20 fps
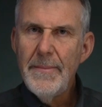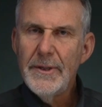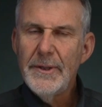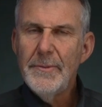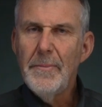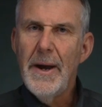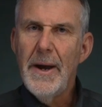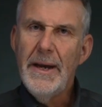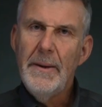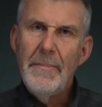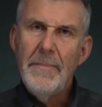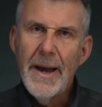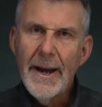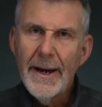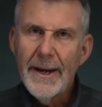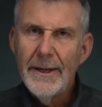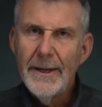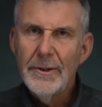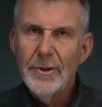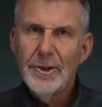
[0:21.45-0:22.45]
is Mike
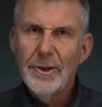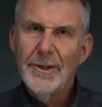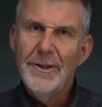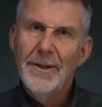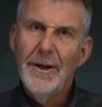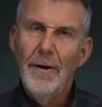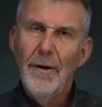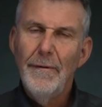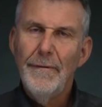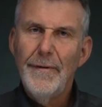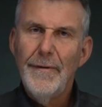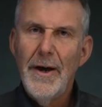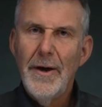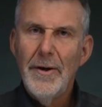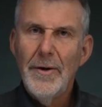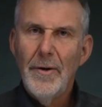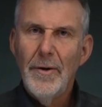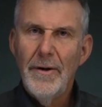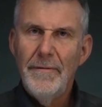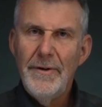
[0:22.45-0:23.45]
Beckage,
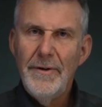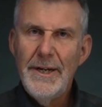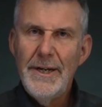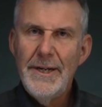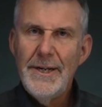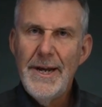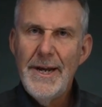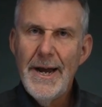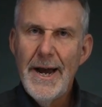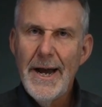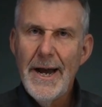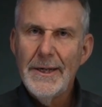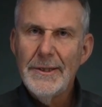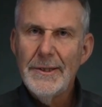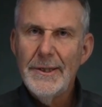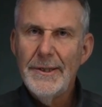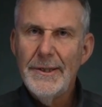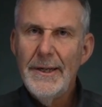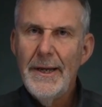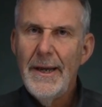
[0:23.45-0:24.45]
co-founder of
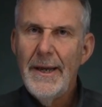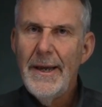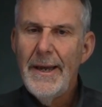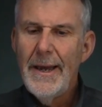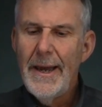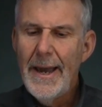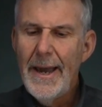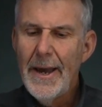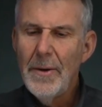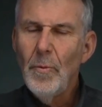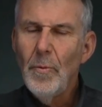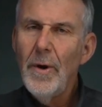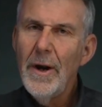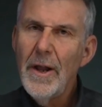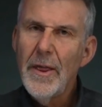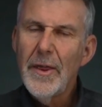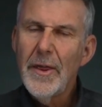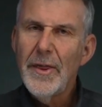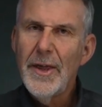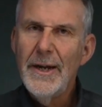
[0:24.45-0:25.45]
DTS, and one of
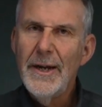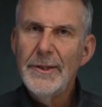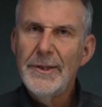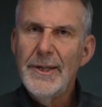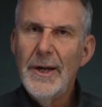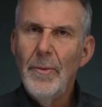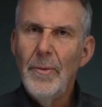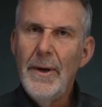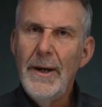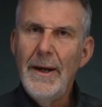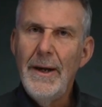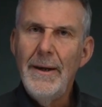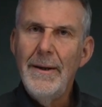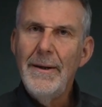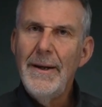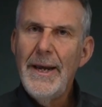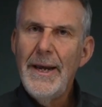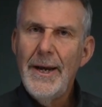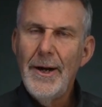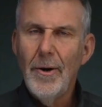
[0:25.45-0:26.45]
the things that we
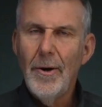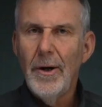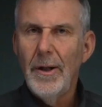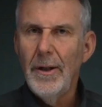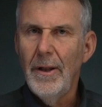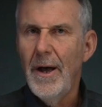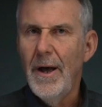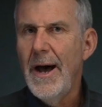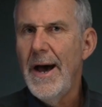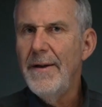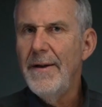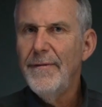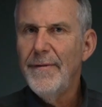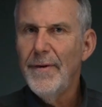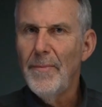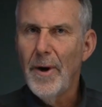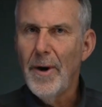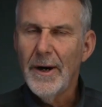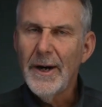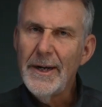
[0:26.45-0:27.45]
hear a lot
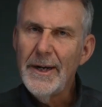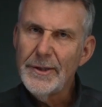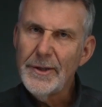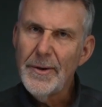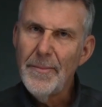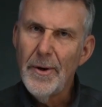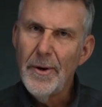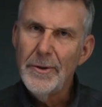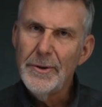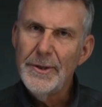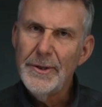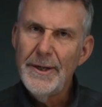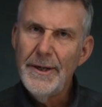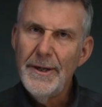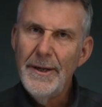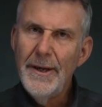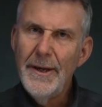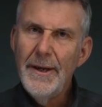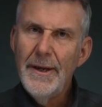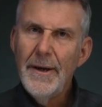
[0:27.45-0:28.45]
from our customers
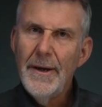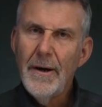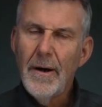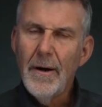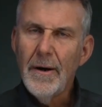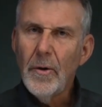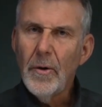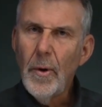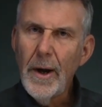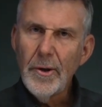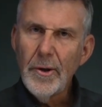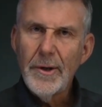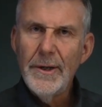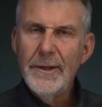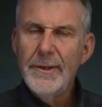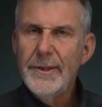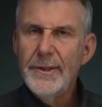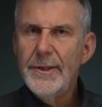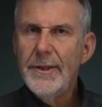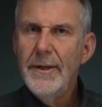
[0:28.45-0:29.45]
are
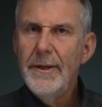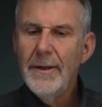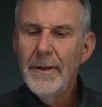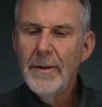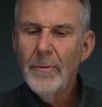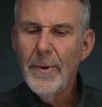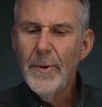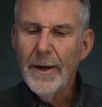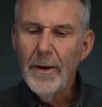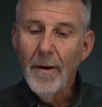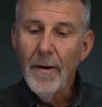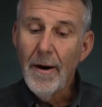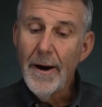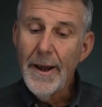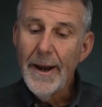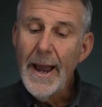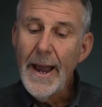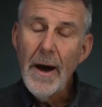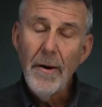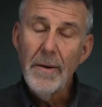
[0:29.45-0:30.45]
questions
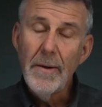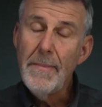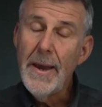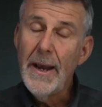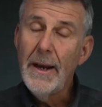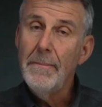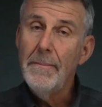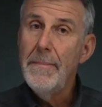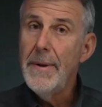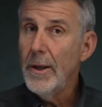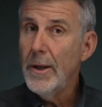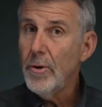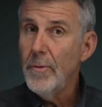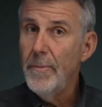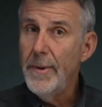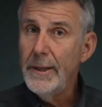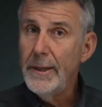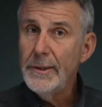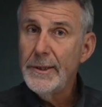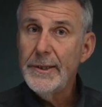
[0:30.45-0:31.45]
regarding how to make
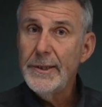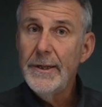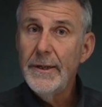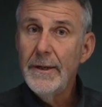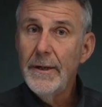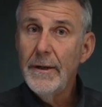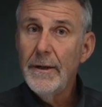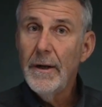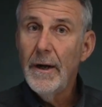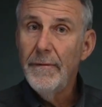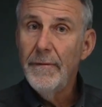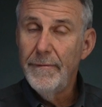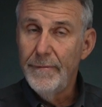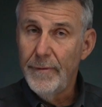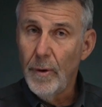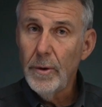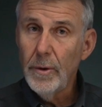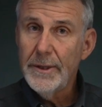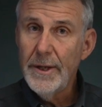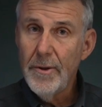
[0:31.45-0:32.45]
measurements of
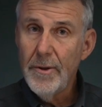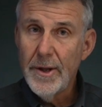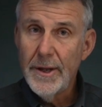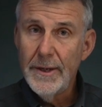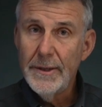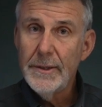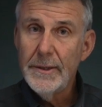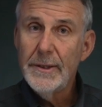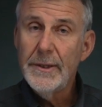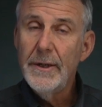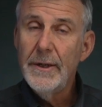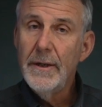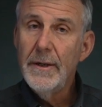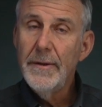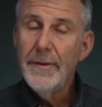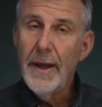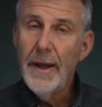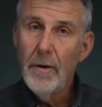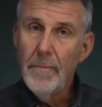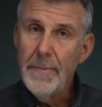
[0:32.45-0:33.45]
voltages
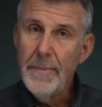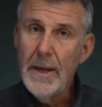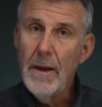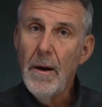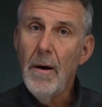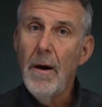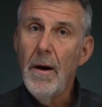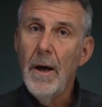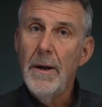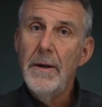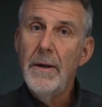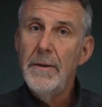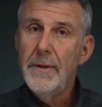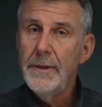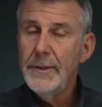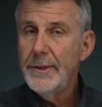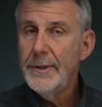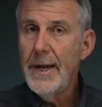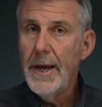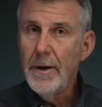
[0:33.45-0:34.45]
that are beyond the
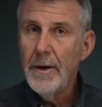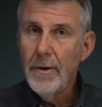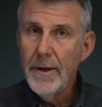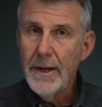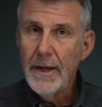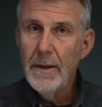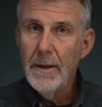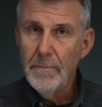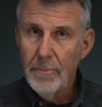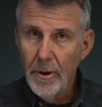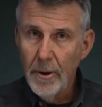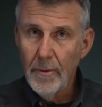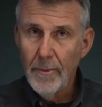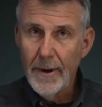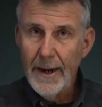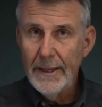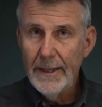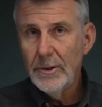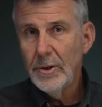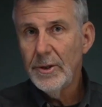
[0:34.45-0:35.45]
standard input
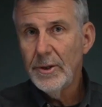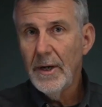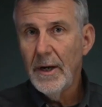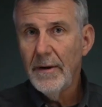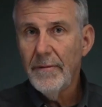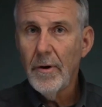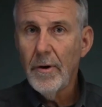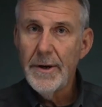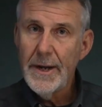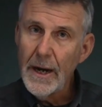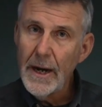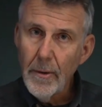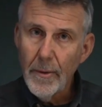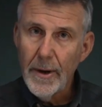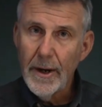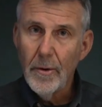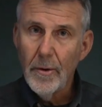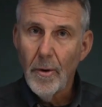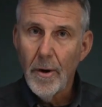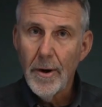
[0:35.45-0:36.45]
range of our data
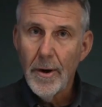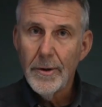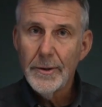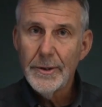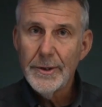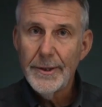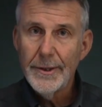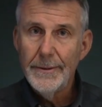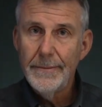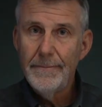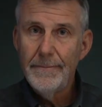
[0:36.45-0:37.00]
recorders.